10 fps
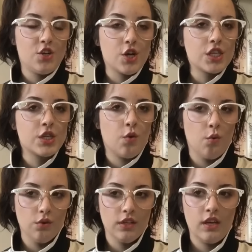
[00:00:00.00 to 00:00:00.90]
Just
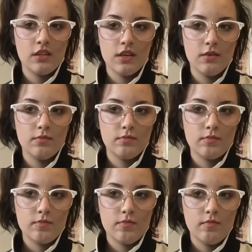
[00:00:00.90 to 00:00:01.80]
holding
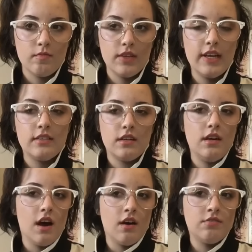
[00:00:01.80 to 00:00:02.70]
them is
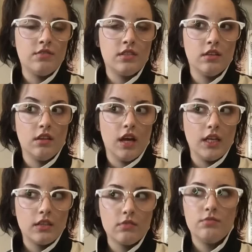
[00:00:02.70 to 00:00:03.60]
enough to
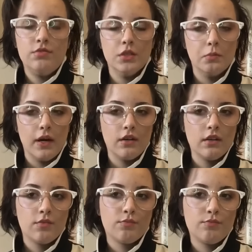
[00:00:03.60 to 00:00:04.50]
like feel better.